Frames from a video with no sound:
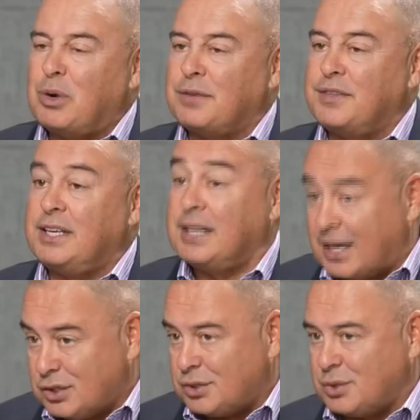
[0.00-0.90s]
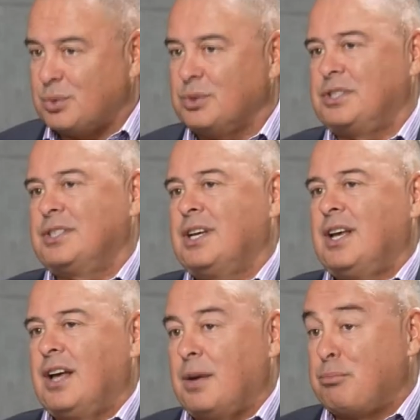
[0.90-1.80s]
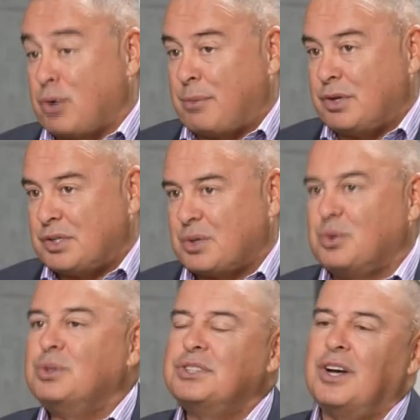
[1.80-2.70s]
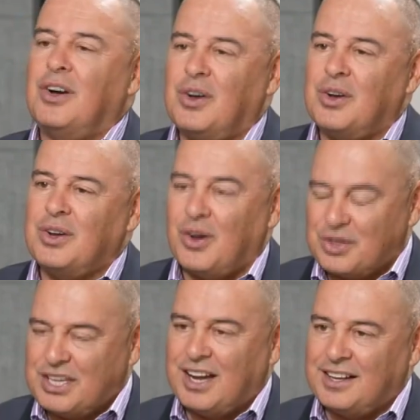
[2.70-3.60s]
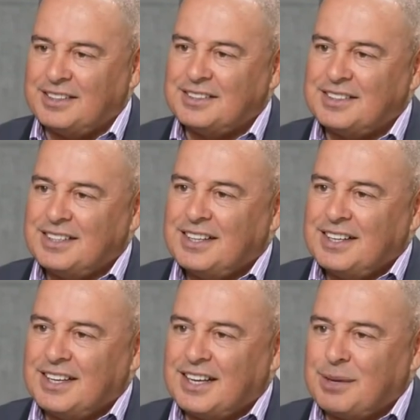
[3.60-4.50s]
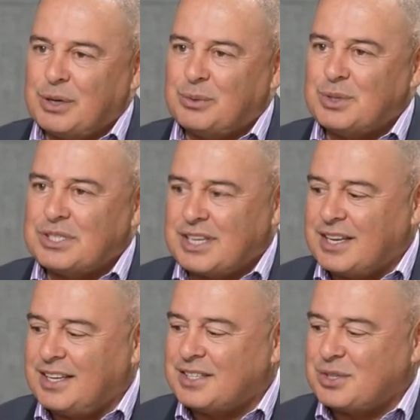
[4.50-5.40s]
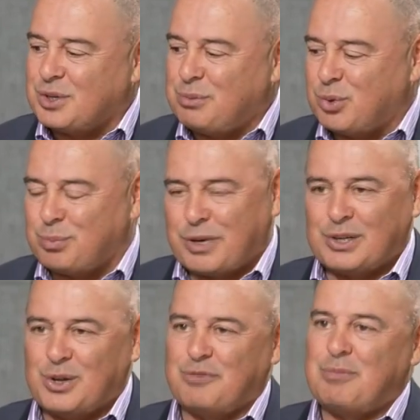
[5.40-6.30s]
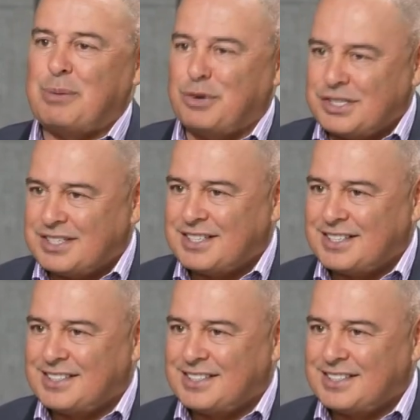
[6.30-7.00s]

one of the larger schools, primary schools on the island. But it was, it certainly brought back a lot of memories.